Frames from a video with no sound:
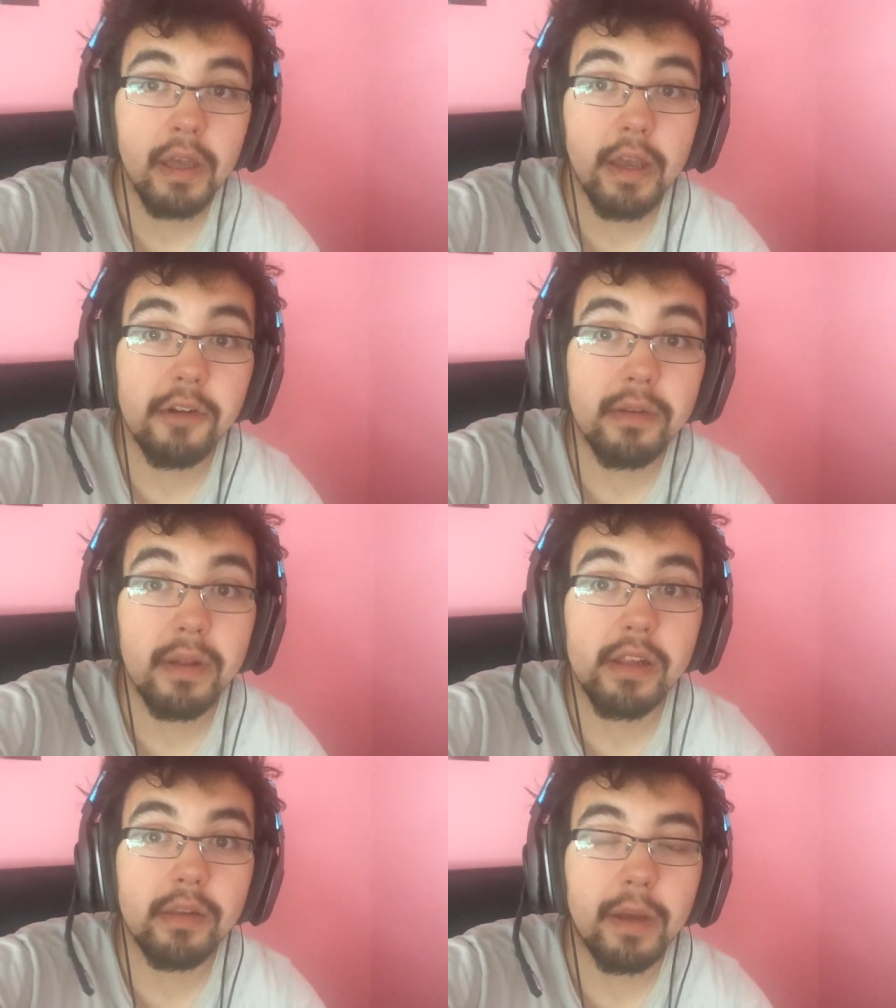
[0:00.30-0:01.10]
Hey what's up
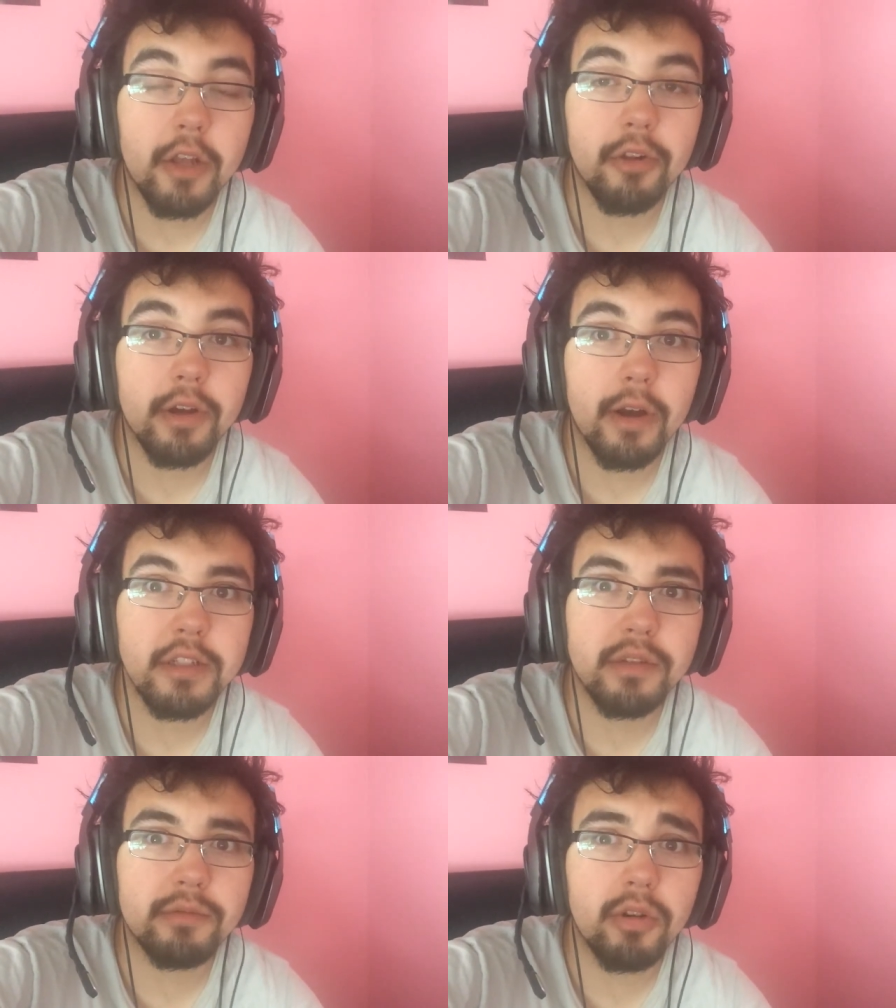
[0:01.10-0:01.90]
guys, it's Michael here.
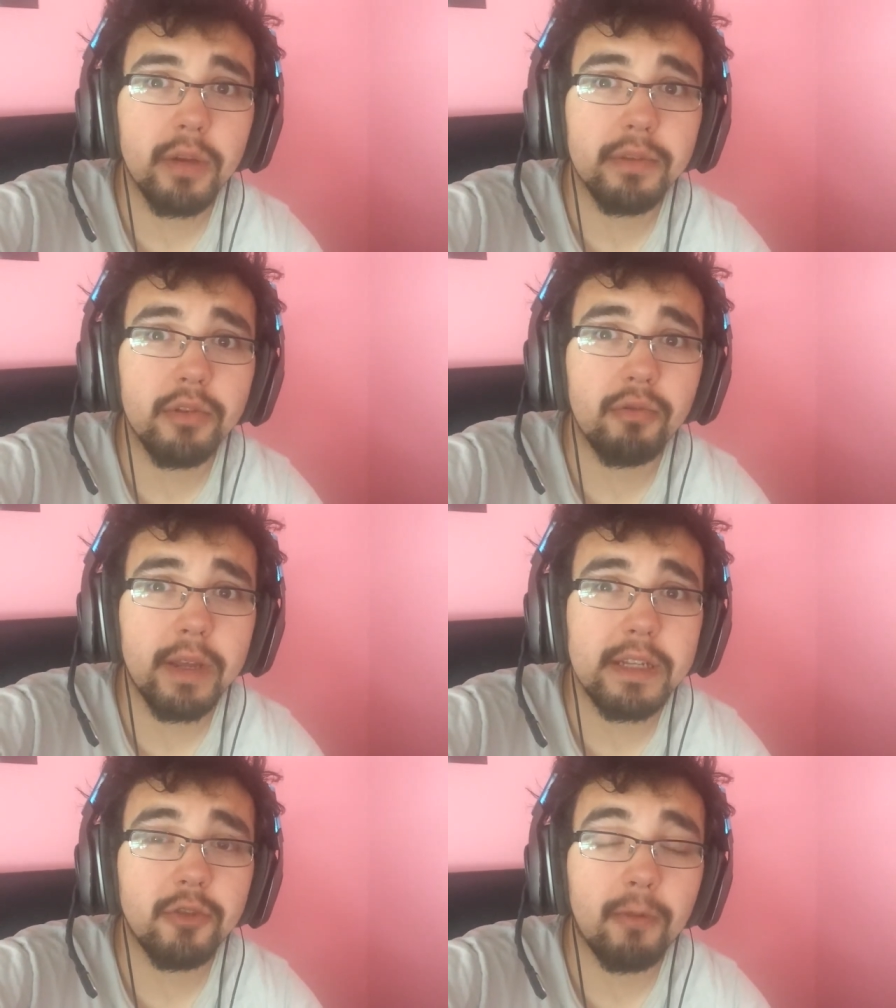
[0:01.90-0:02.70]
I just woke up to
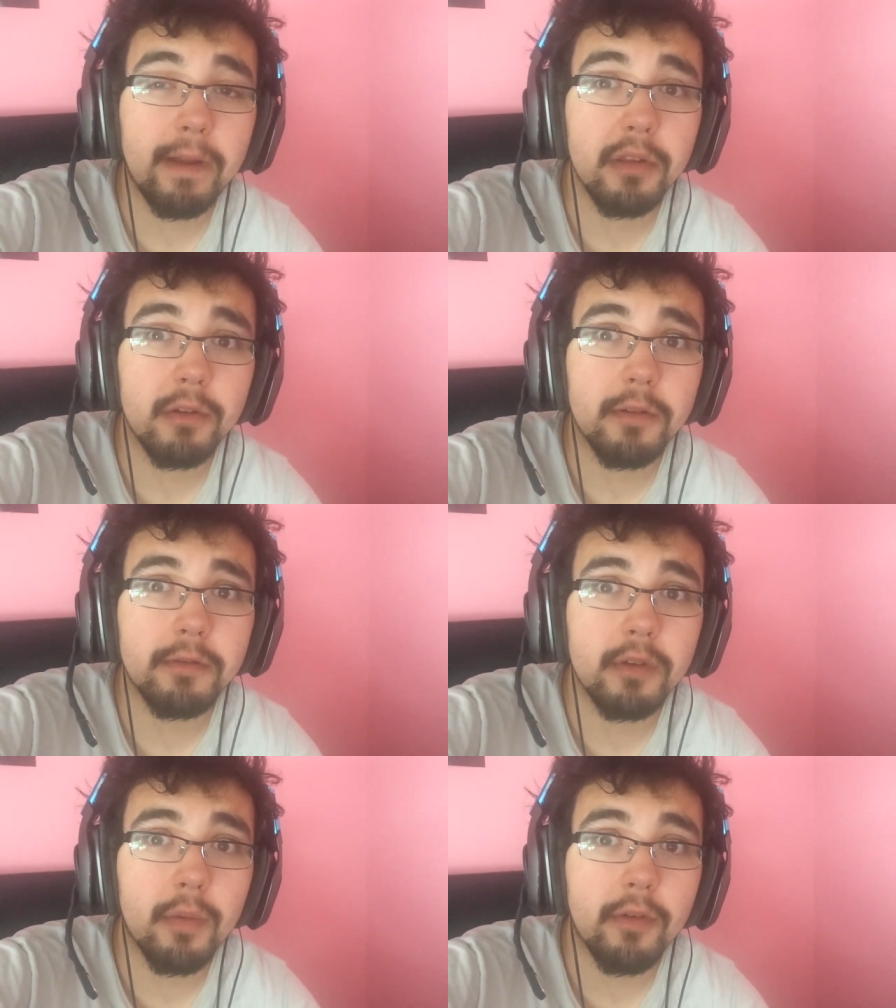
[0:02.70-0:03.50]
a trailer
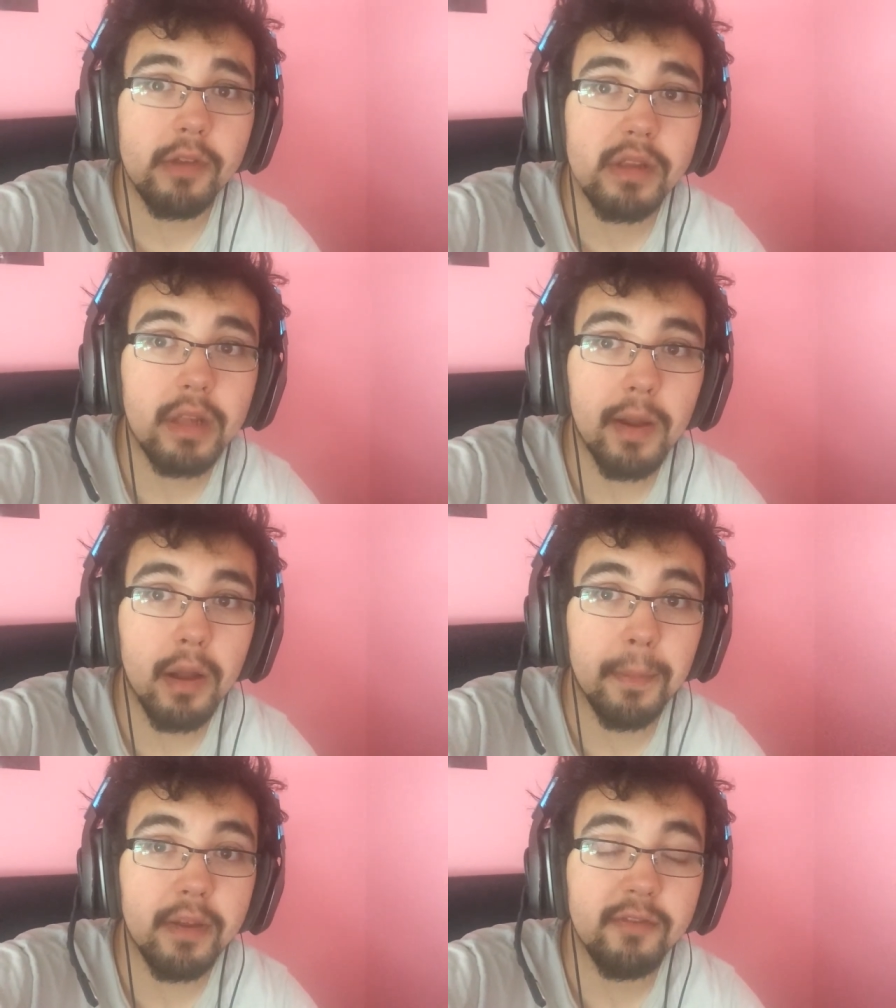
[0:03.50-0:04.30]
for Marvel vs.
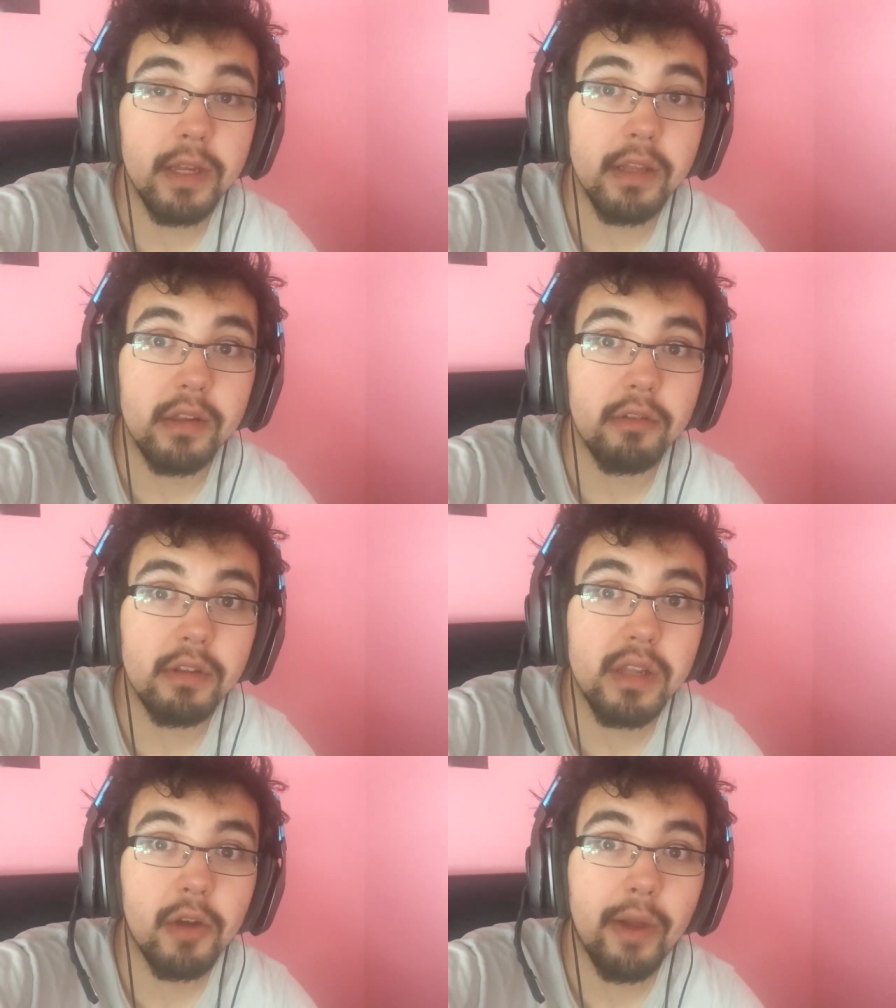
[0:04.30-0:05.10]
Capcom Infinite, so
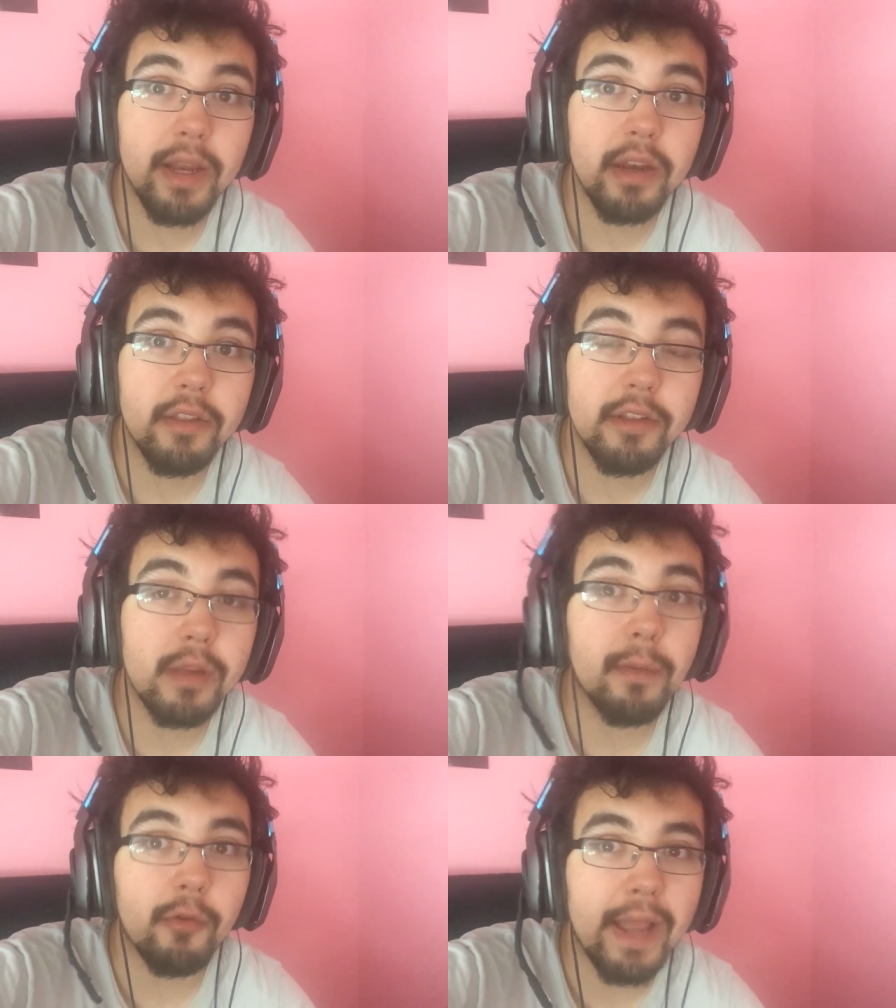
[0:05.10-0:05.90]
let's get right into
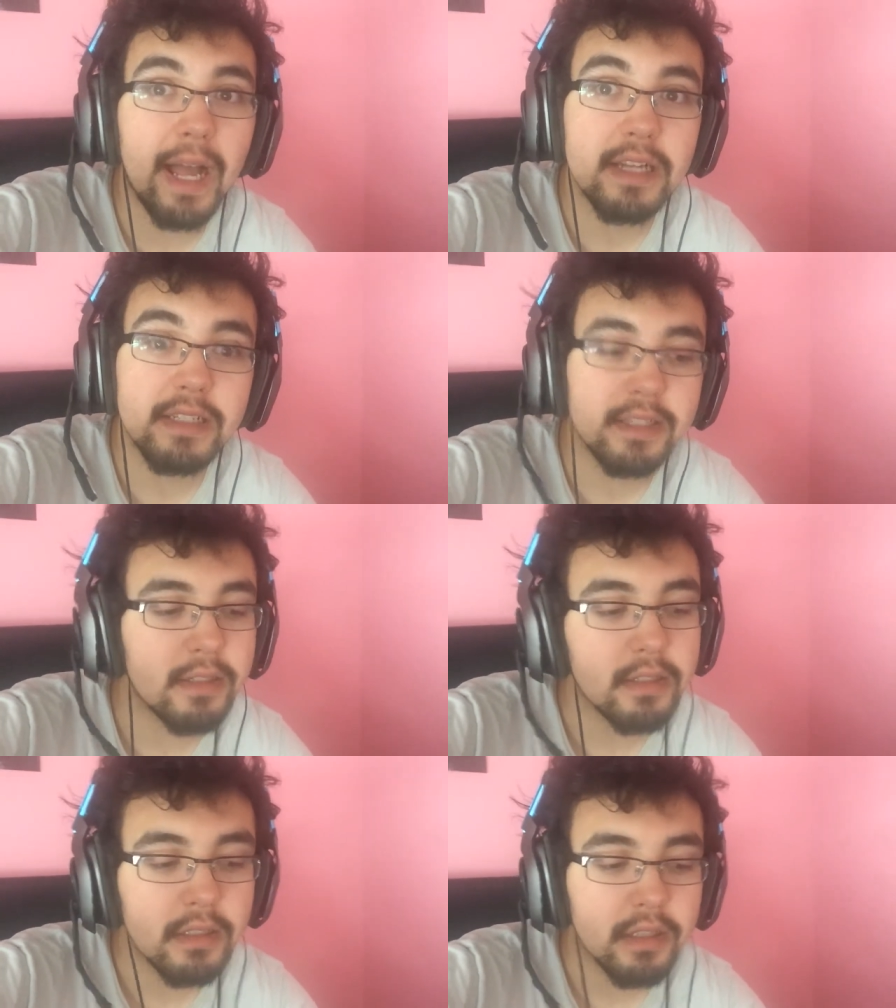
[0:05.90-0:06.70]
this. I'm gonna react.
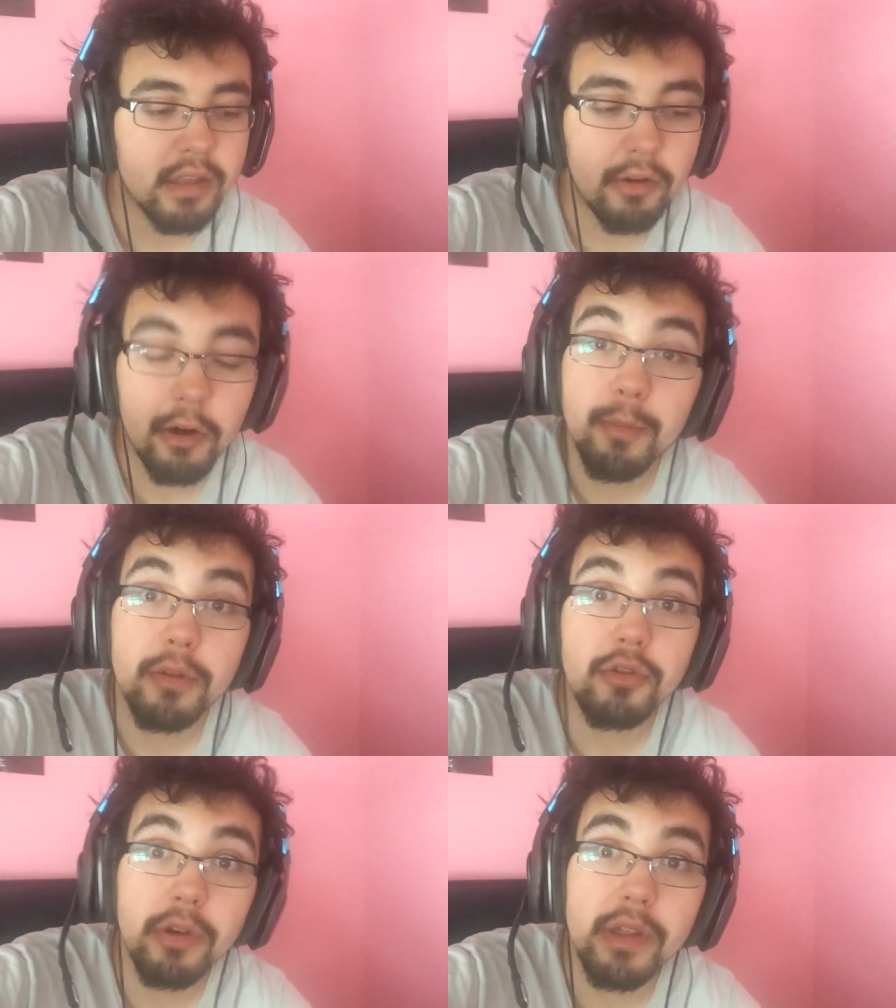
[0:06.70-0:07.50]
So I hope
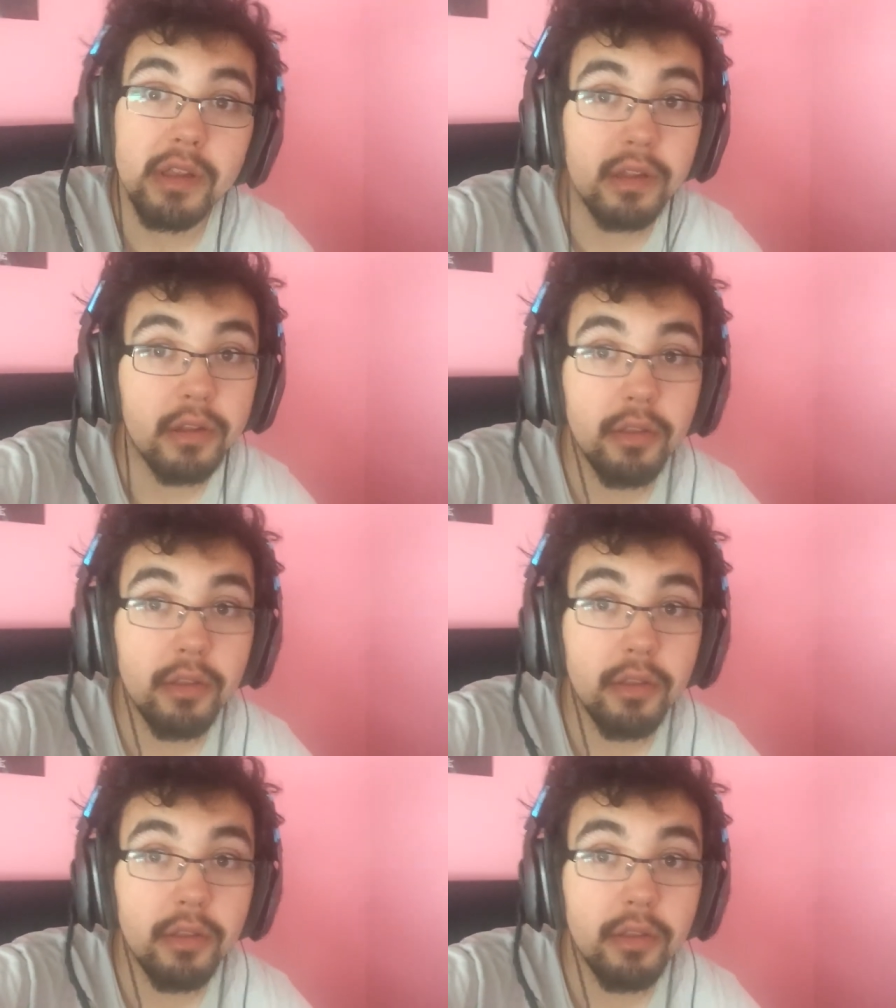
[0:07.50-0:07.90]
you enjoy this.